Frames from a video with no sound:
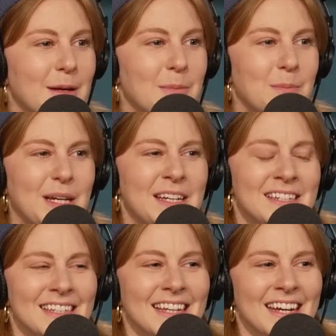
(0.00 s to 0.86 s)

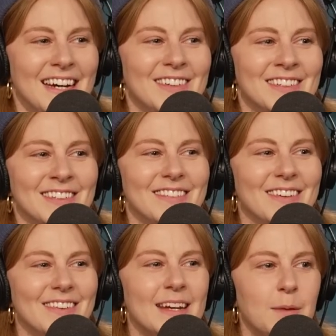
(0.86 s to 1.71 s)
because then I also
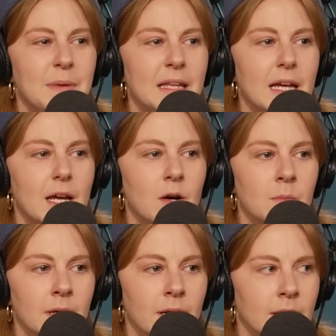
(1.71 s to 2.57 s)
know that I'll be like, oh
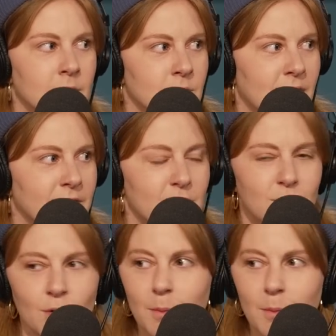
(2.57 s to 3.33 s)
my God, this draft is so